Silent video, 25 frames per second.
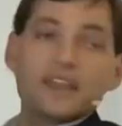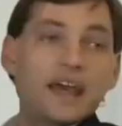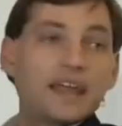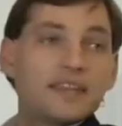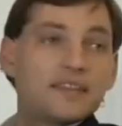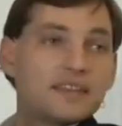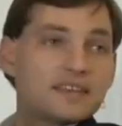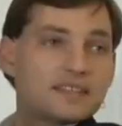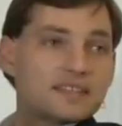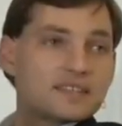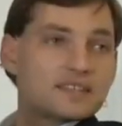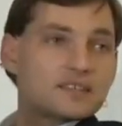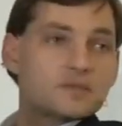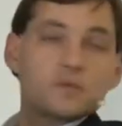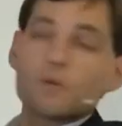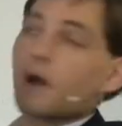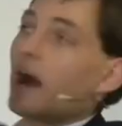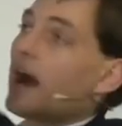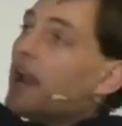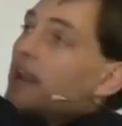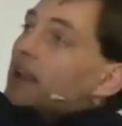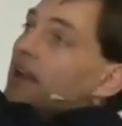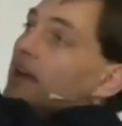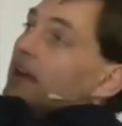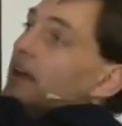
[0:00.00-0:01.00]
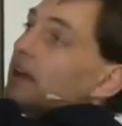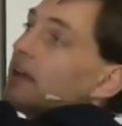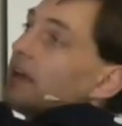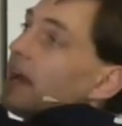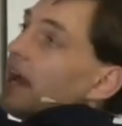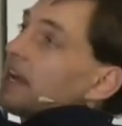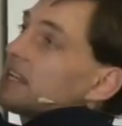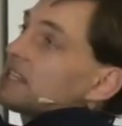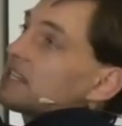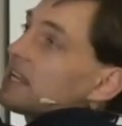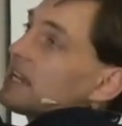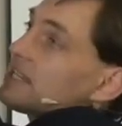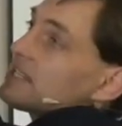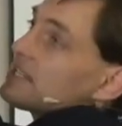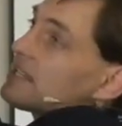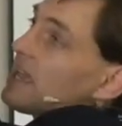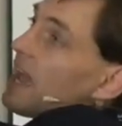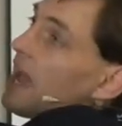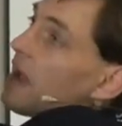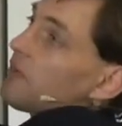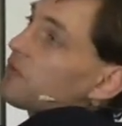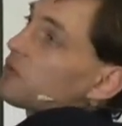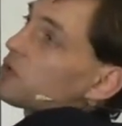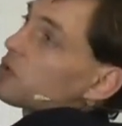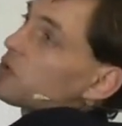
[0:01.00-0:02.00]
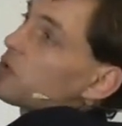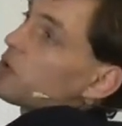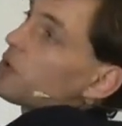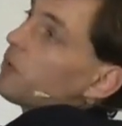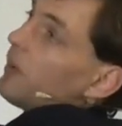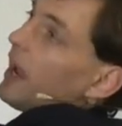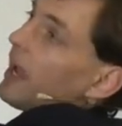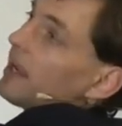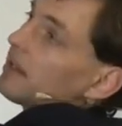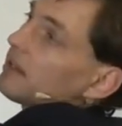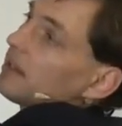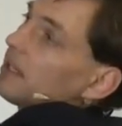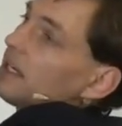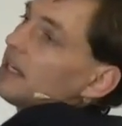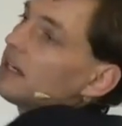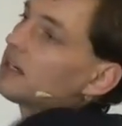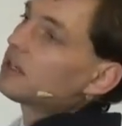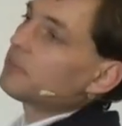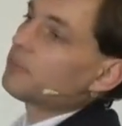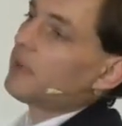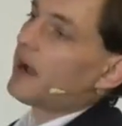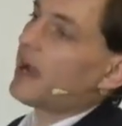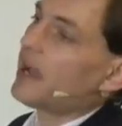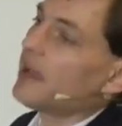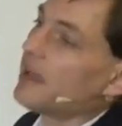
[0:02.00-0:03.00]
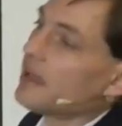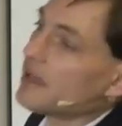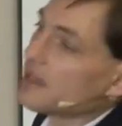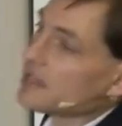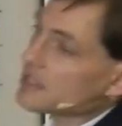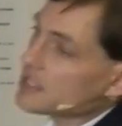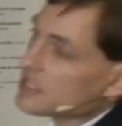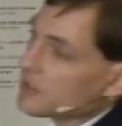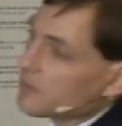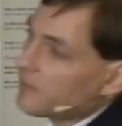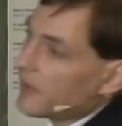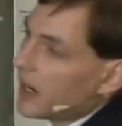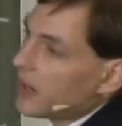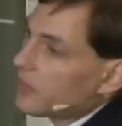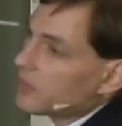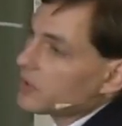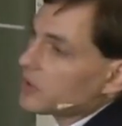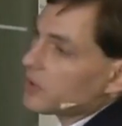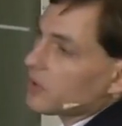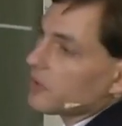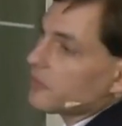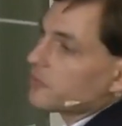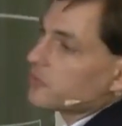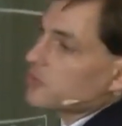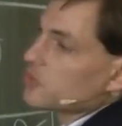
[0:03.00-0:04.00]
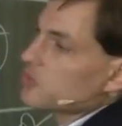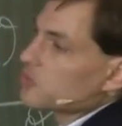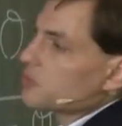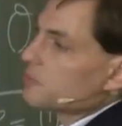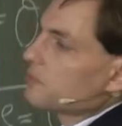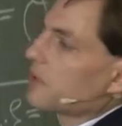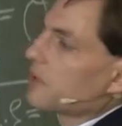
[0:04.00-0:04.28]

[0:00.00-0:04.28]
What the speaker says: then this is 1. I just have to correct here by square root of 2